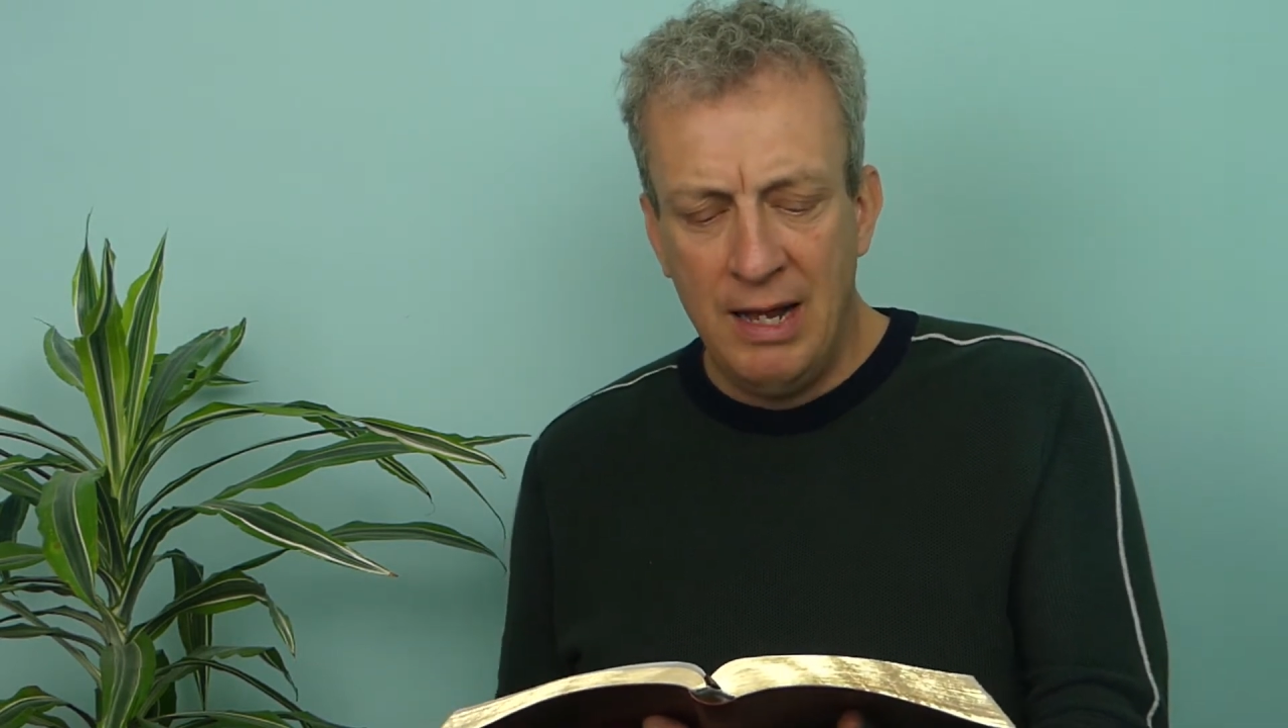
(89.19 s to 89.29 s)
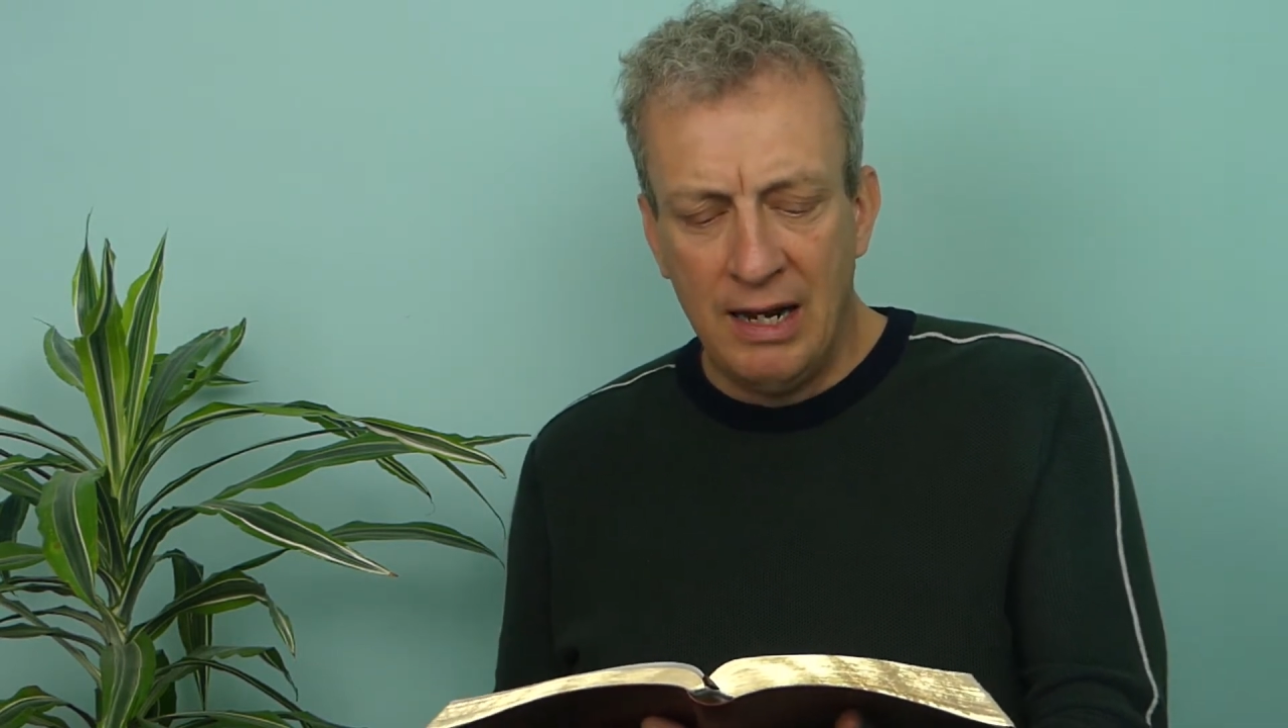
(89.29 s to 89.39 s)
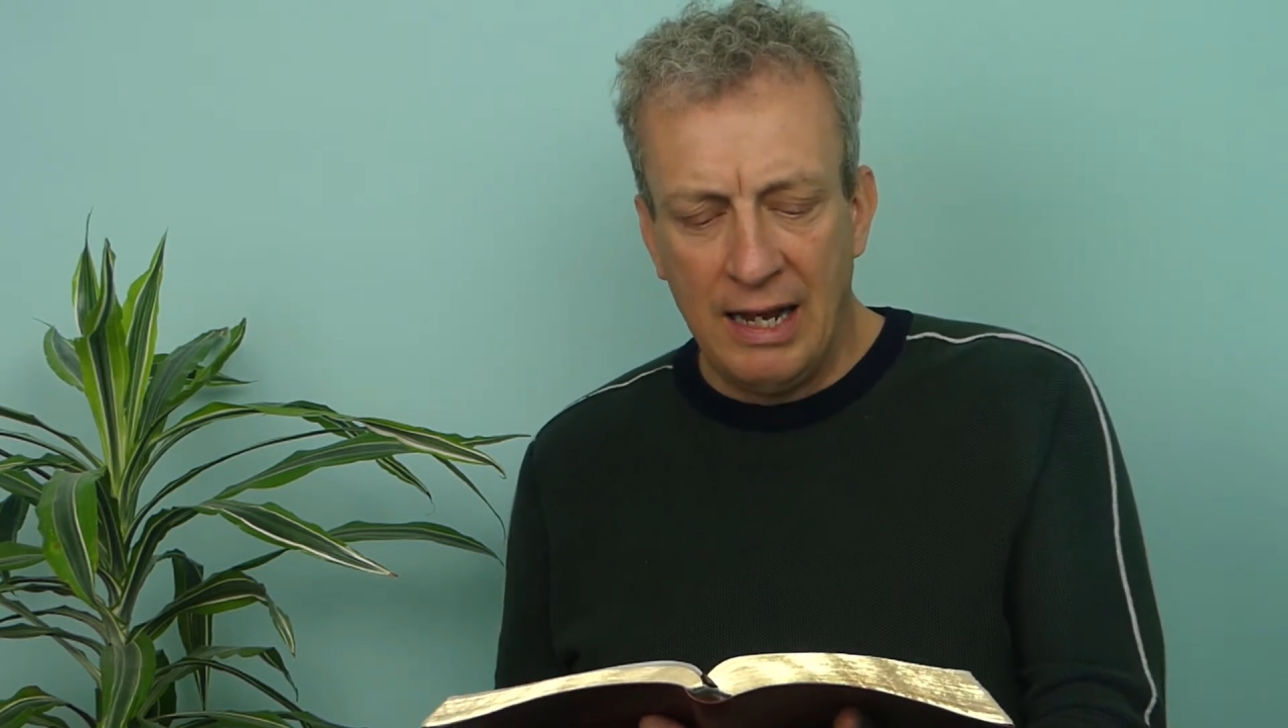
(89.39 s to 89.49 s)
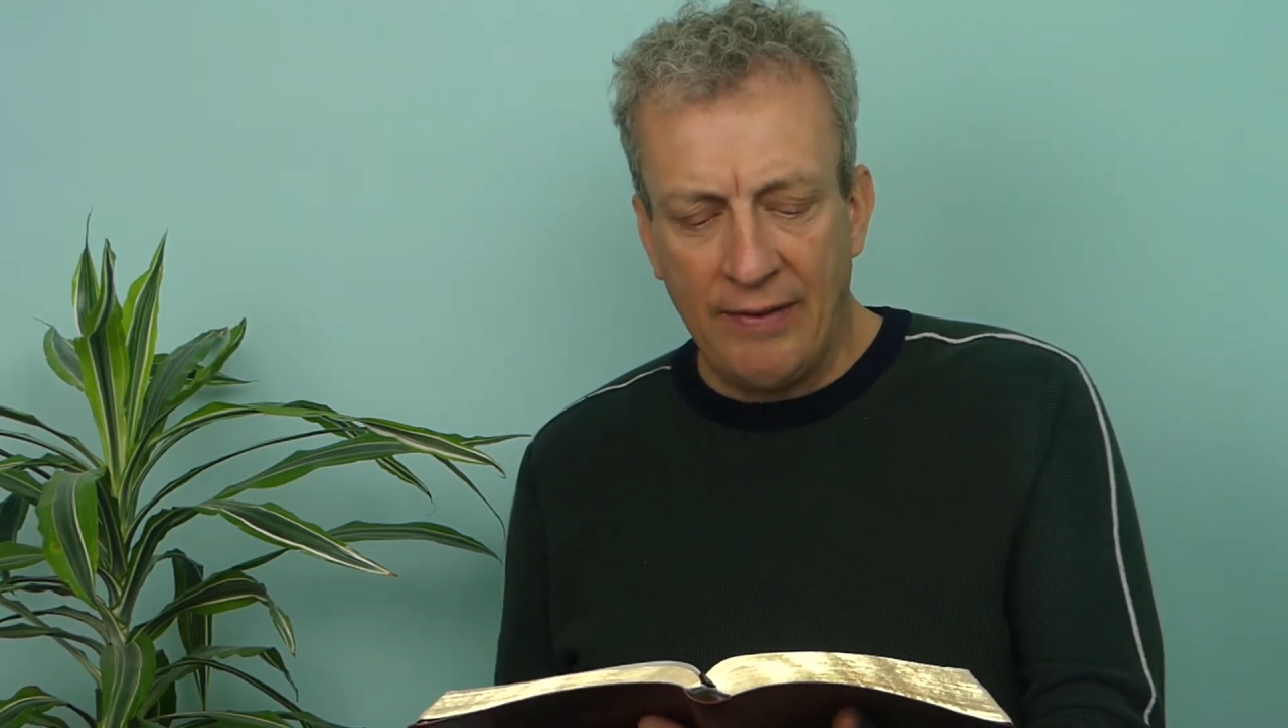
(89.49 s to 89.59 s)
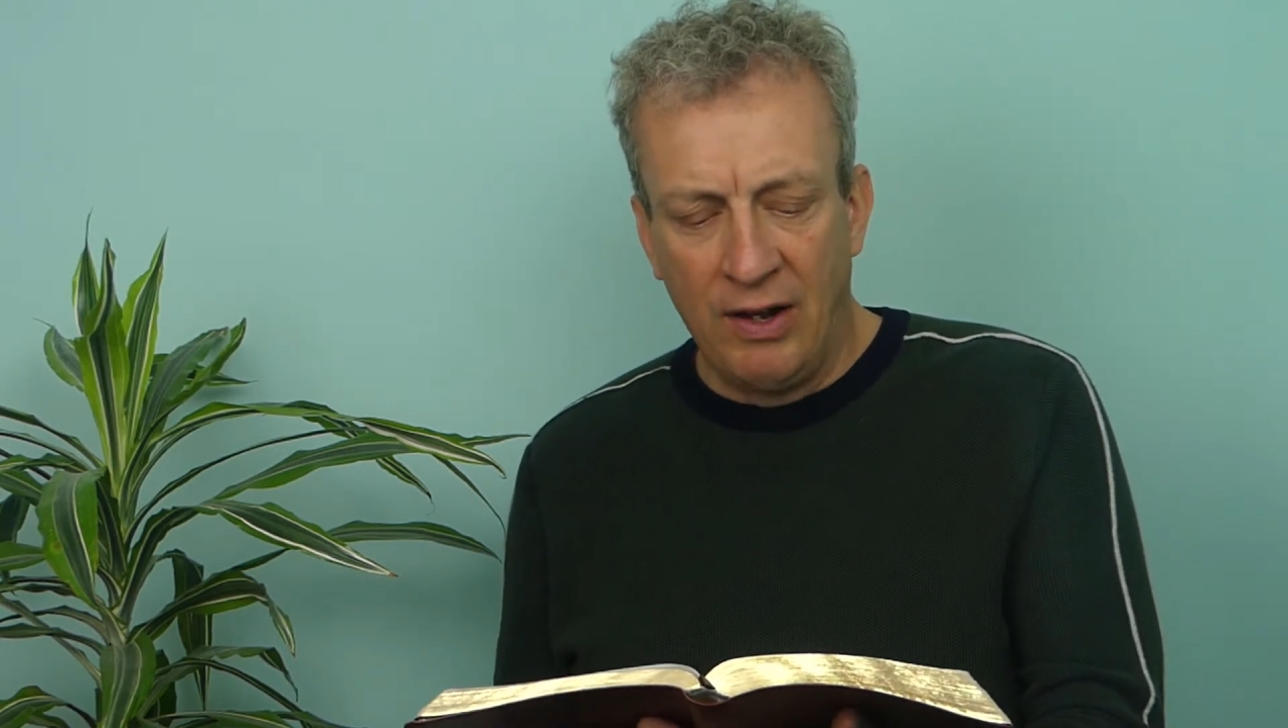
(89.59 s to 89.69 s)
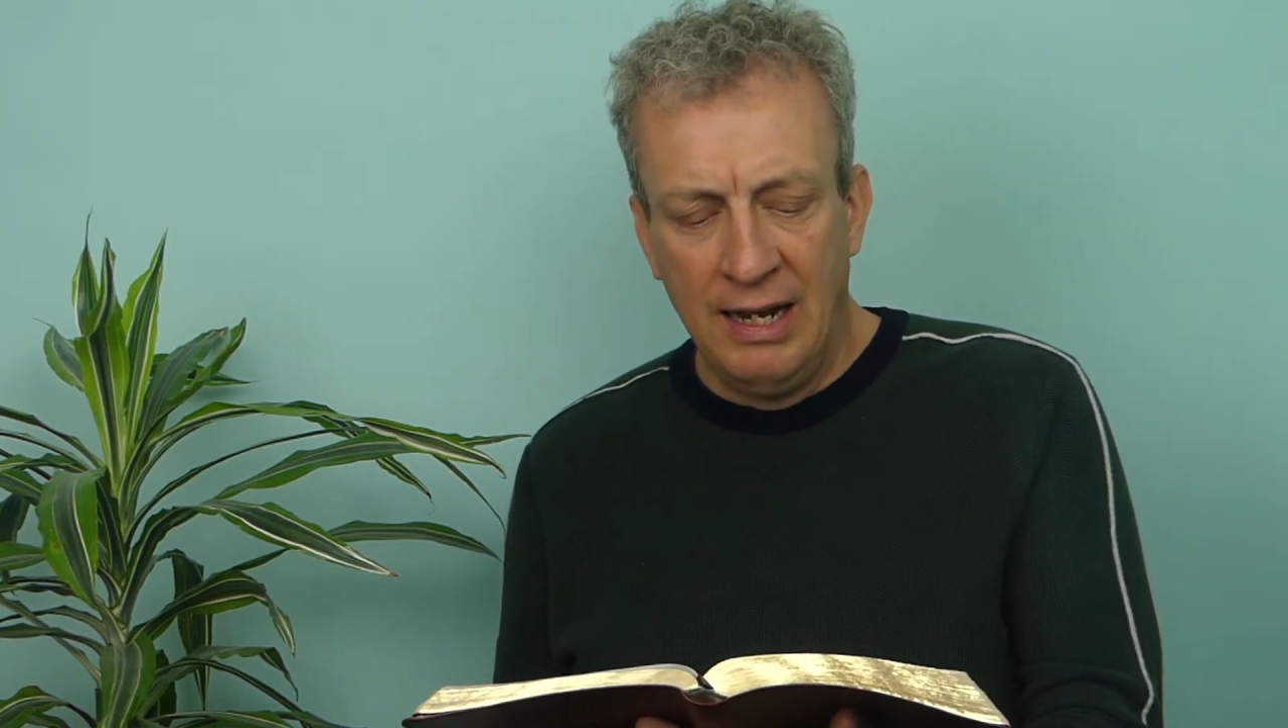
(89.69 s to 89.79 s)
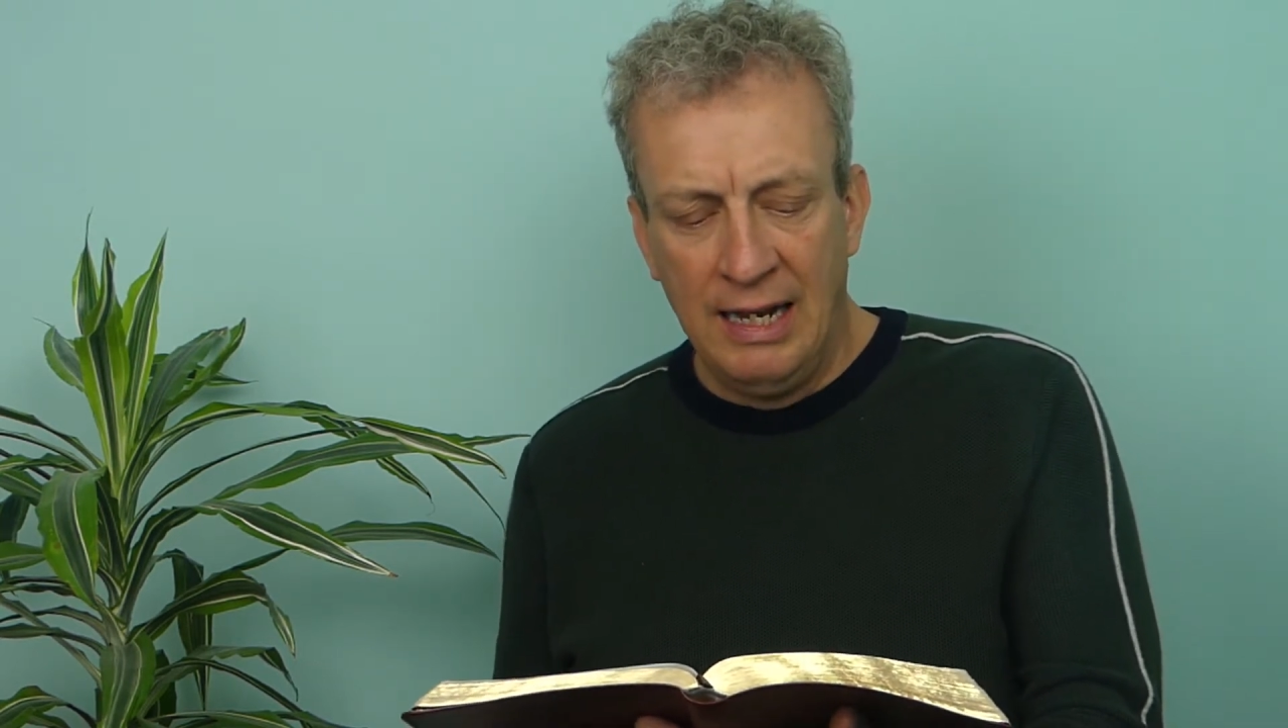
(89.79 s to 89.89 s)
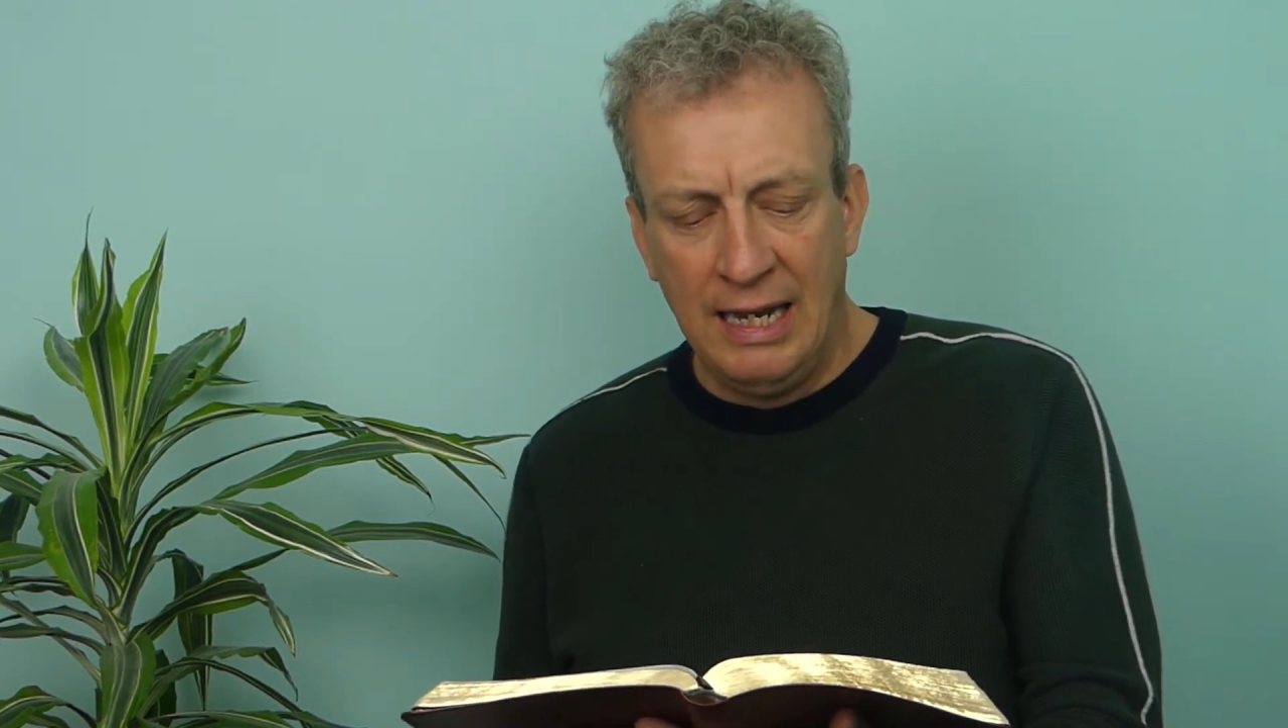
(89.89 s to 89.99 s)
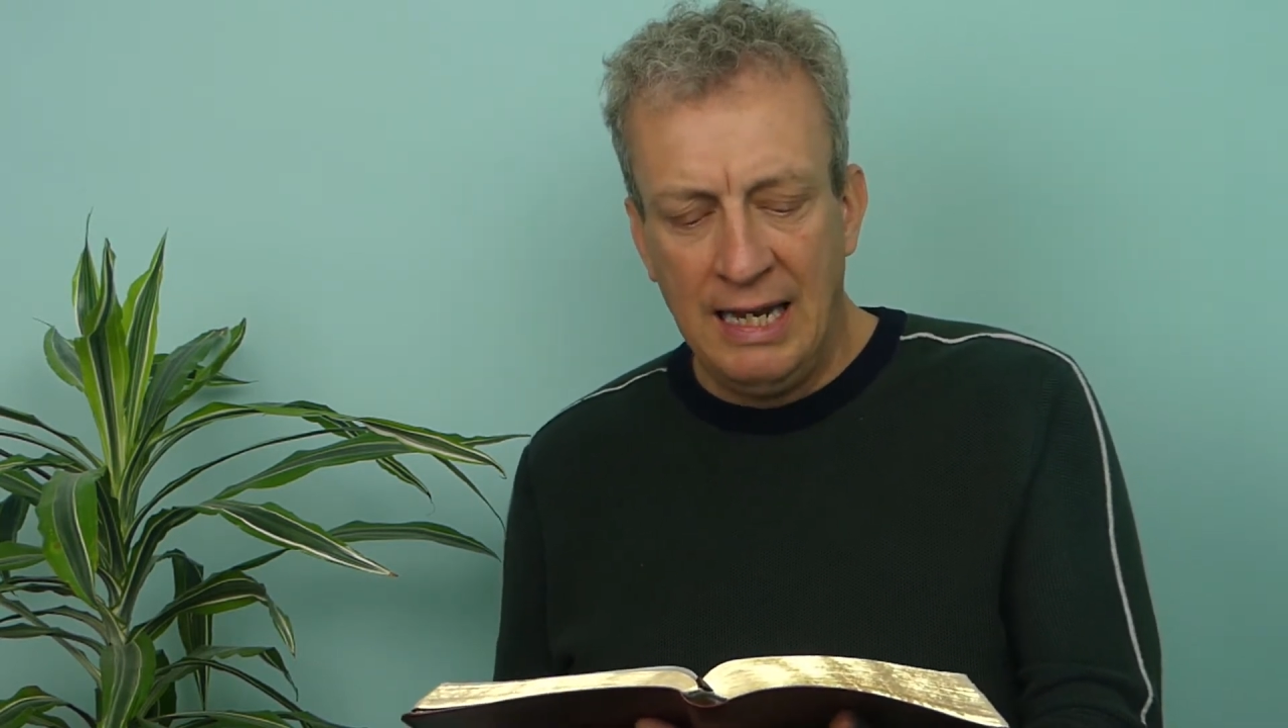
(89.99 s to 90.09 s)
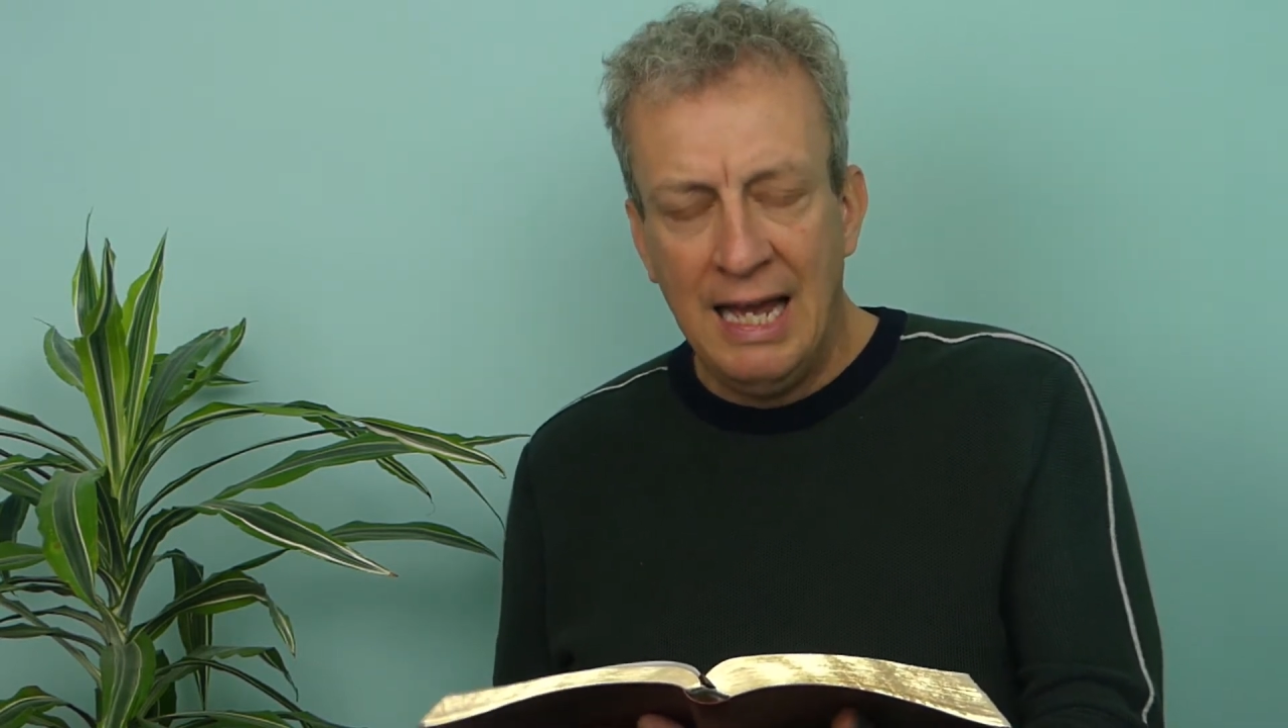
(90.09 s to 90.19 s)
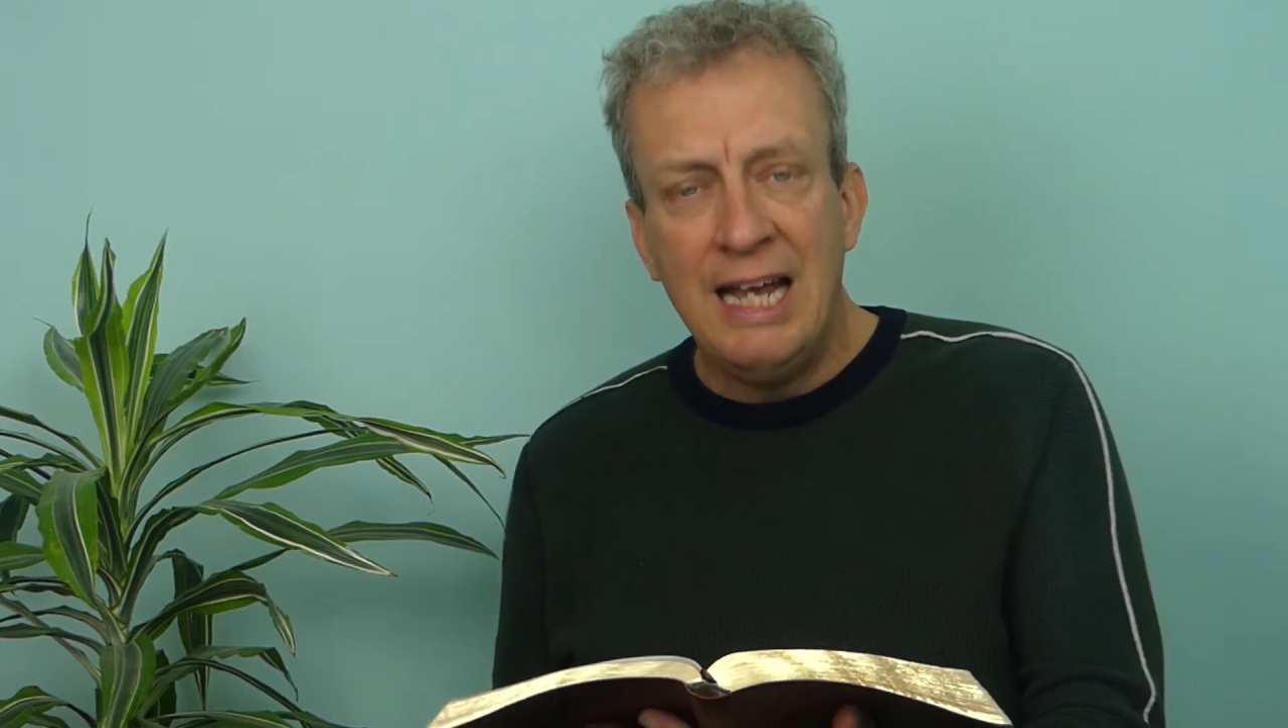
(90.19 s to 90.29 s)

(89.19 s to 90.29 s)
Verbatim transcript: like the lily.